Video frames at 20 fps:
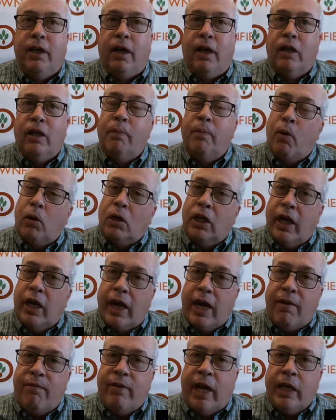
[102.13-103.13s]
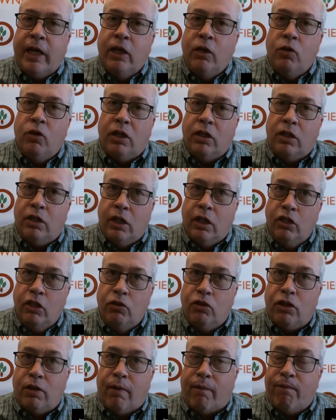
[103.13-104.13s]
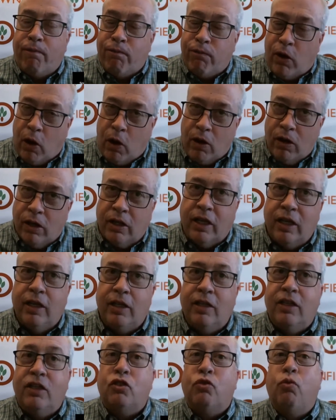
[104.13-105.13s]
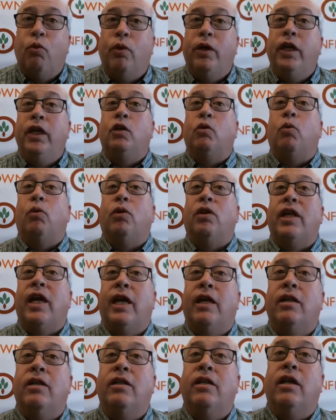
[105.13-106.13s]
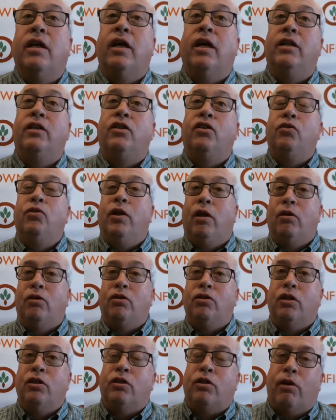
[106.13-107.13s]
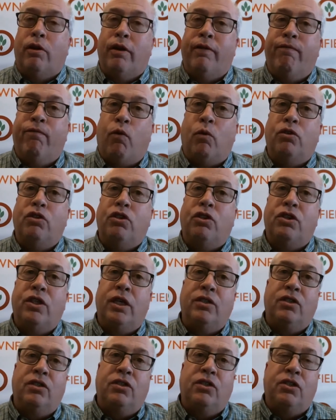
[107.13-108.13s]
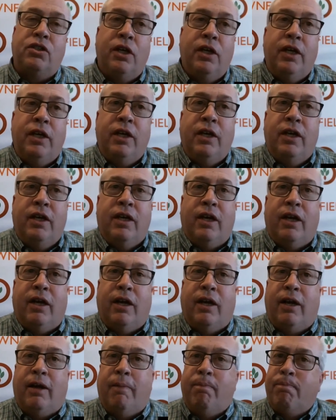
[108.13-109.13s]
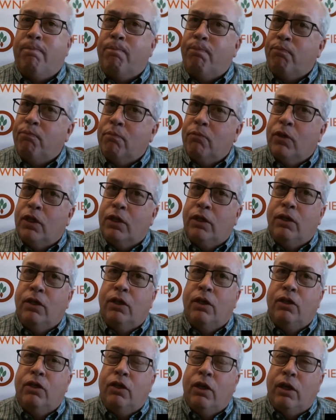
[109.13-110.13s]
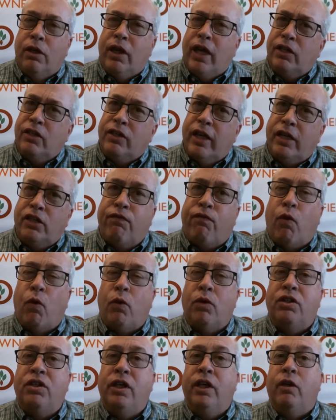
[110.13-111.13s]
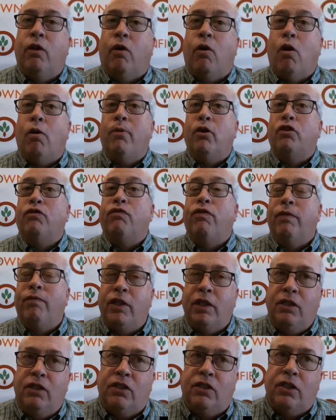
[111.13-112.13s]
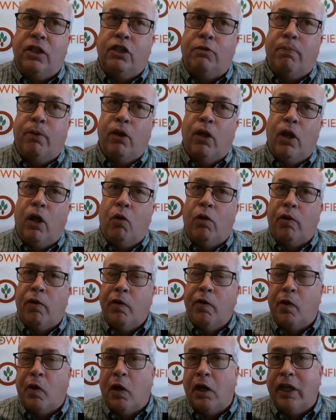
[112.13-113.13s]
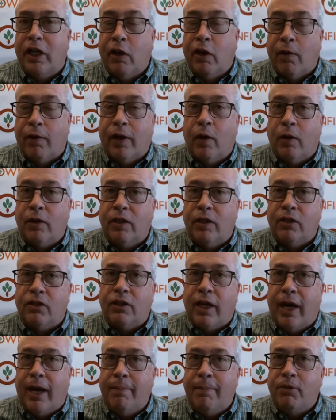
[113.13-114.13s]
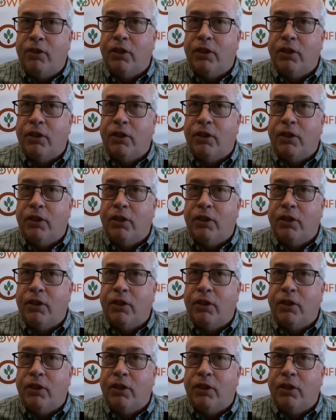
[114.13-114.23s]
Uh, the pork cutout value continues to fall again this week. We're down uh, two dollars and thirty-four cents. Um, That, that's fourteen or almost fifteen cents below where we were a year ago at this time.